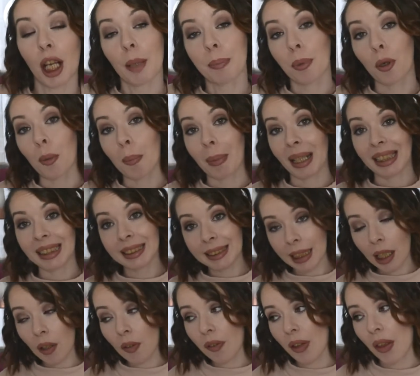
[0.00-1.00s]
I bought
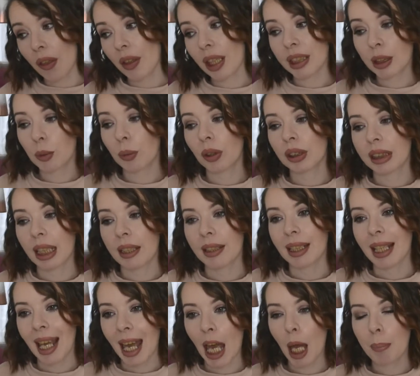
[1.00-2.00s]
myself, and this was in
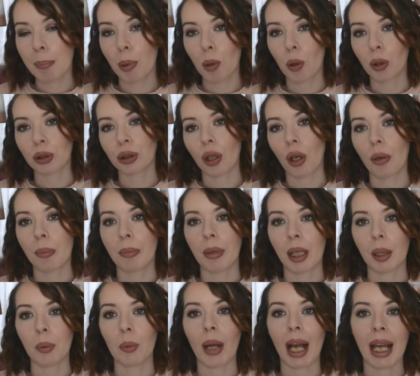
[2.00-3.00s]
the airport on
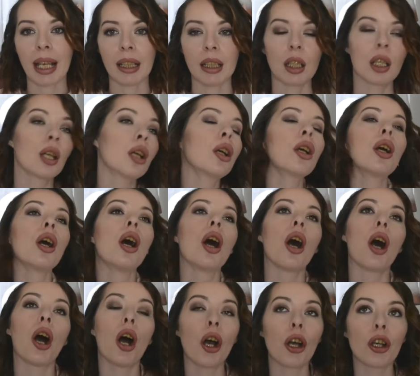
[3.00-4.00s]
my way
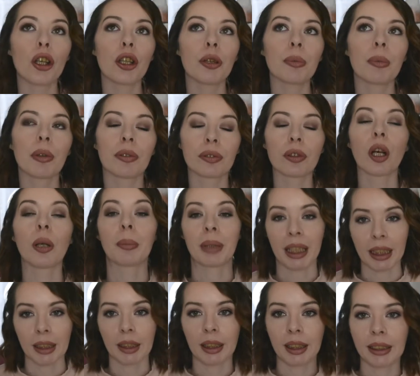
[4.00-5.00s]
home from
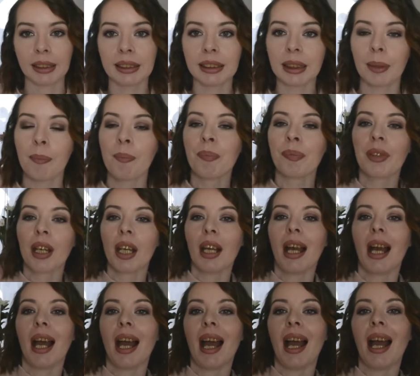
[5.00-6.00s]
England.
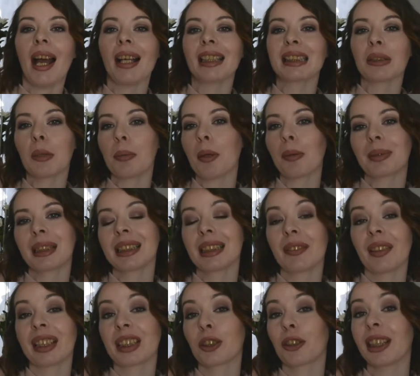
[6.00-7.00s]
So I popped into
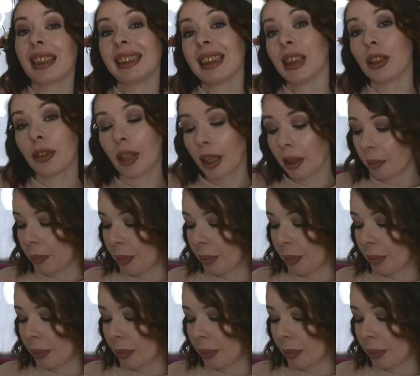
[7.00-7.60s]
Victoria's Secret